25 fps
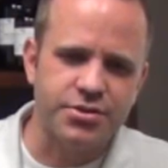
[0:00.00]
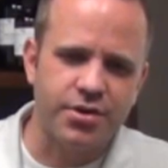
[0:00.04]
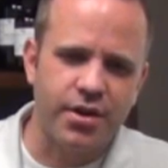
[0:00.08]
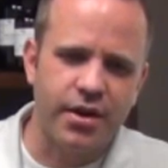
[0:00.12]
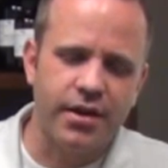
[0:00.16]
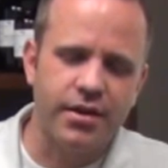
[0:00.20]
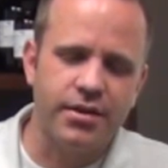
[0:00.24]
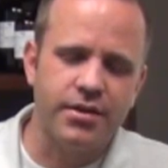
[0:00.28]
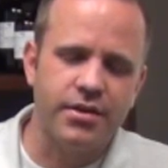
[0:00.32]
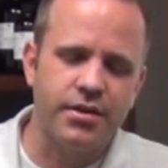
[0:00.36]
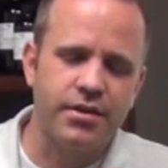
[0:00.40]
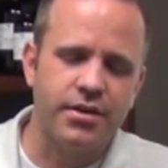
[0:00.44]

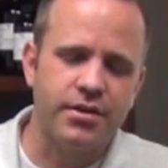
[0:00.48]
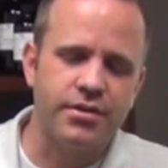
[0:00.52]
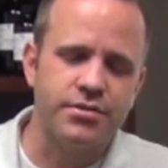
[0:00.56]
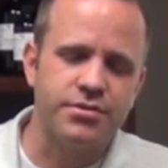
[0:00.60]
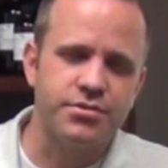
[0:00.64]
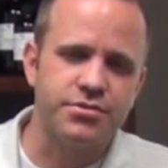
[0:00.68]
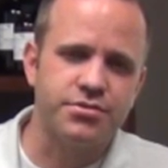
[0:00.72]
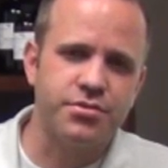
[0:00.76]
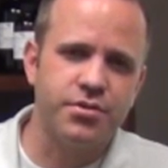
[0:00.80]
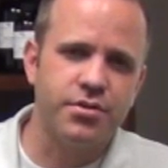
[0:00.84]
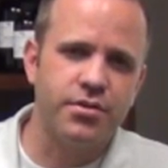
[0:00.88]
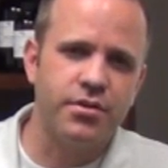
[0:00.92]
trying to
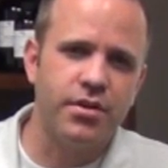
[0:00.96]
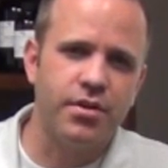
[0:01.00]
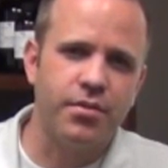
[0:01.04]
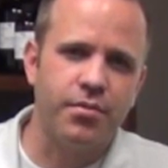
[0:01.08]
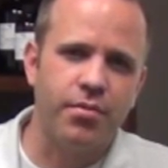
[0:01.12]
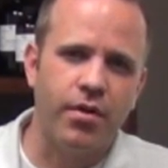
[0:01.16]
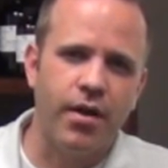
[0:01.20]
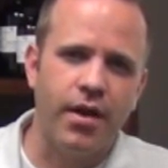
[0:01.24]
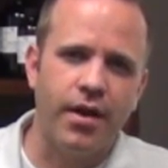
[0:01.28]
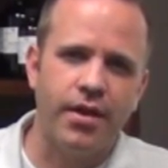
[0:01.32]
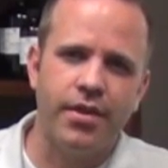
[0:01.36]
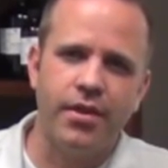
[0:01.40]
control your
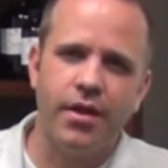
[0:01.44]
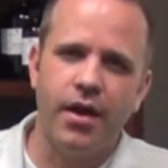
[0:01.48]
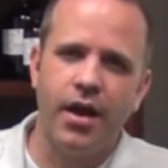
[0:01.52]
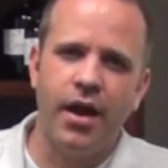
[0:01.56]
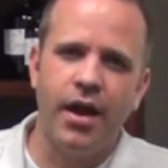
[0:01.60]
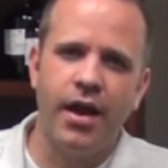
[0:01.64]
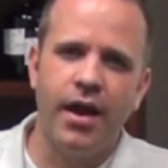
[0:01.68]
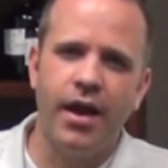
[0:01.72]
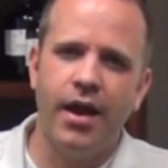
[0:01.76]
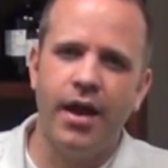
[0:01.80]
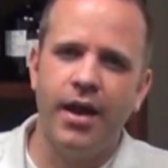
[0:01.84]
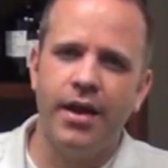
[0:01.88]
breath,
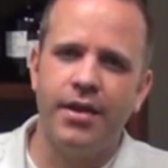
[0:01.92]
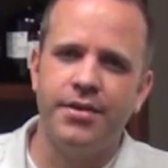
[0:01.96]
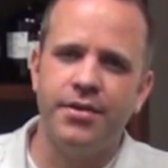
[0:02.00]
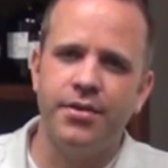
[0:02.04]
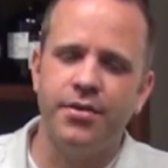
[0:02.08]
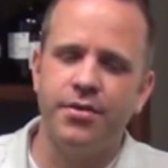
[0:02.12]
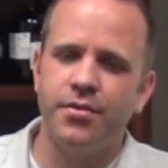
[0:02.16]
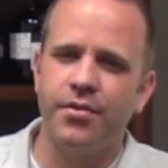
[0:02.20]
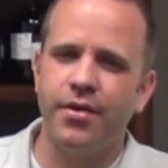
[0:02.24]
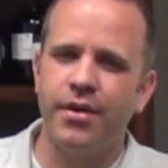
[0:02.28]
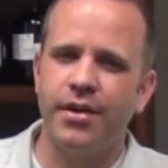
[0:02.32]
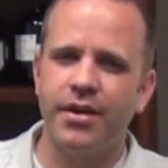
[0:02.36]
I
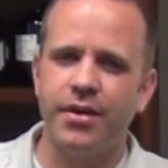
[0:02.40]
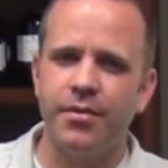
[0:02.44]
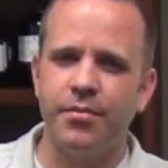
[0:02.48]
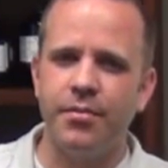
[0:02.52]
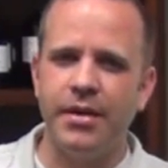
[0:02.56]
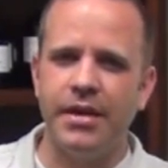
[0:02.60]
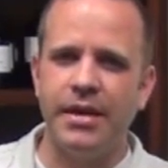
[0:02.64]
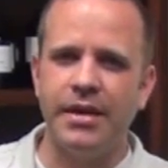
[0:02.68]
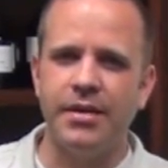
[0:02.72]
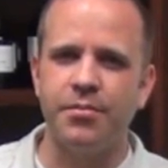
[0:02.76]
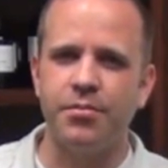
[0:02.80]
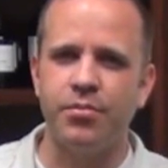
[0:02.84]
don't
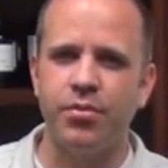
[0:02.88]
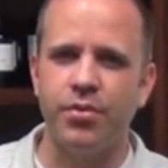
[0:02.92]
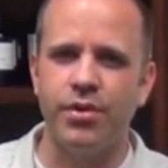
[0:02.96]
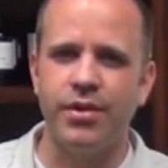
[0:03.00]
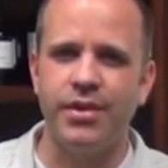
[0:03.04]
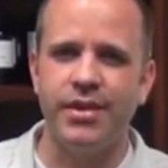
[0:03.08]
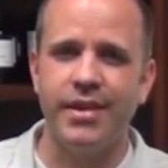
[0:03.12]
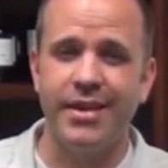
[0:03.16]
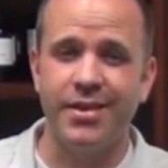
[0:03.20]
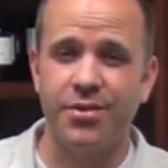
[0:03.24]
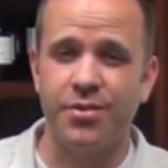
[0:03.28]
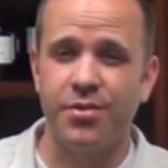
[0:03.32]
recommend
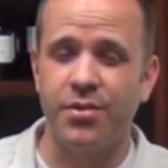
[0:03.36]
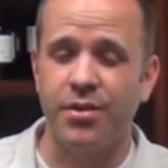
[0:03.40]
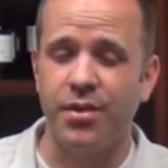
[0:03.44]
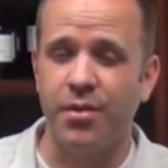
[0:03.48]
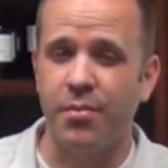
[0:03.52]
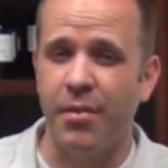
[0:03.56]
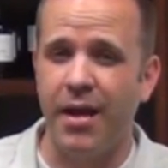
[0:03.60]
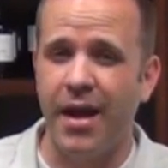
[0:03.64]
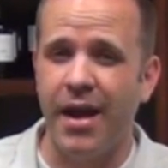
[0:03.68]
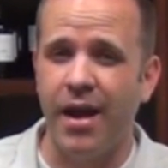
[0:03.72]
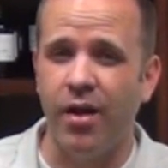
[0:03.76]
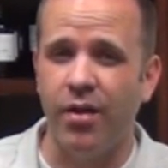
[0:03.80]
breathing through
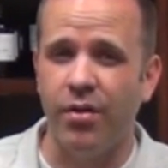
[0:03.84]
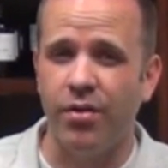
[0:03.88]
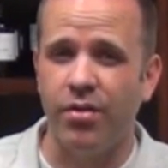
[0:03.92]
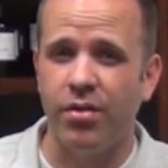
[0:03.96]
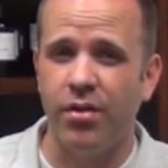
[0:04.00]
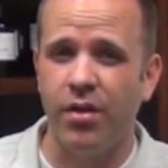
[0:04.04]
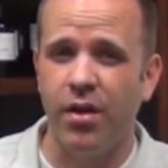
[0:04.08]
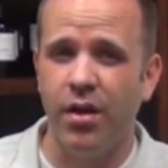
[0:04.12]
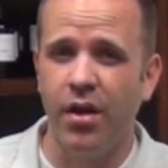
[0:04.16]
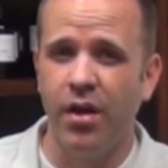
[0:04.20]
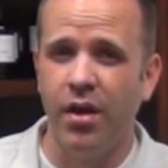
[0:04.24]
your mouth.